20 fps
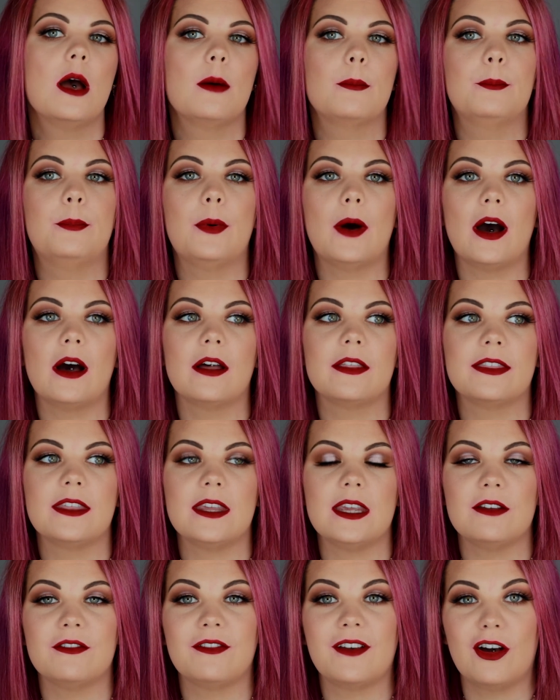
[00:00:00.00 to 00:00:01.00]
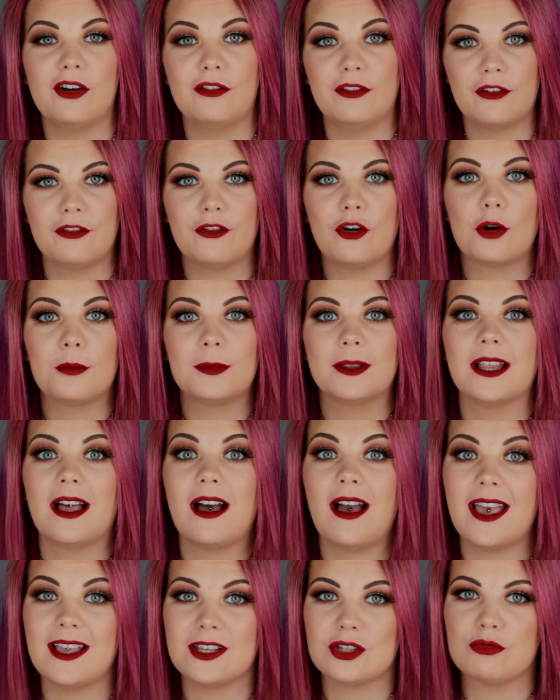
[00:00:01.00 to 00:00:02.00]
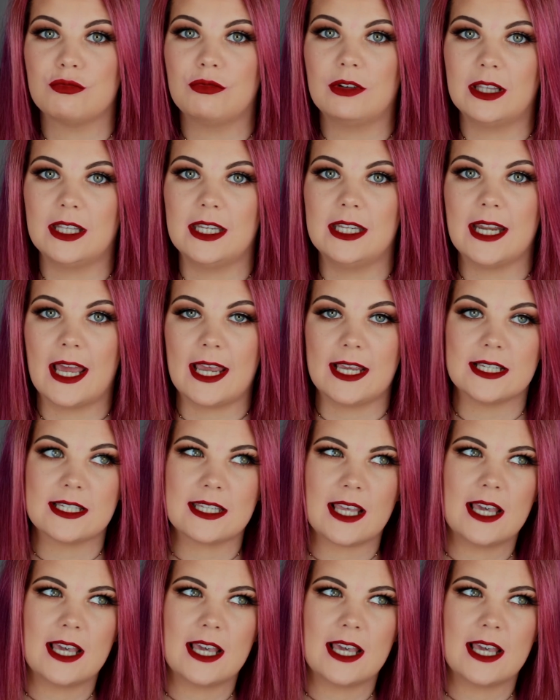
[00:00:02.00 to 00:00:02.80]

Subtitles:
but the velvet formula is really nice.